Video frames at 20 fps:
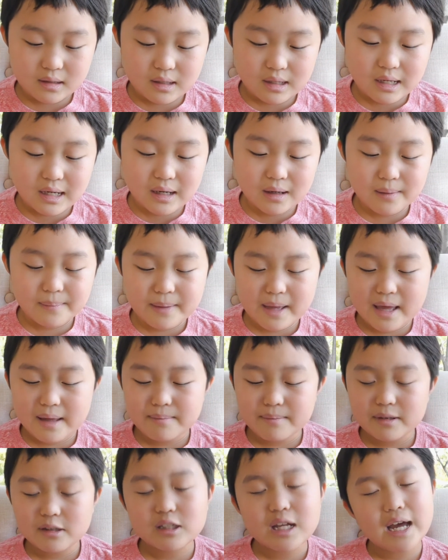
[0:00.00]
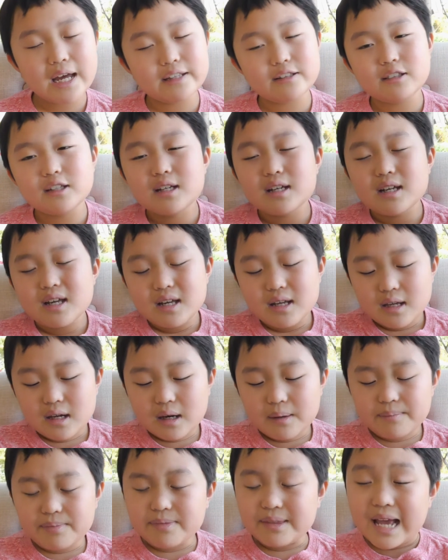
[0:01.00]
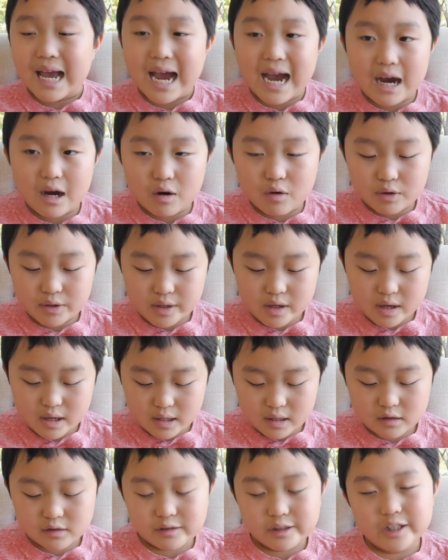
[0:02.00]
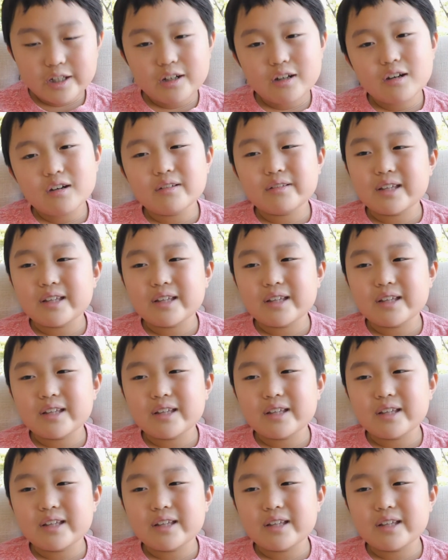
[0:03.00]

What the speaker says: And besides, nowadays, you know,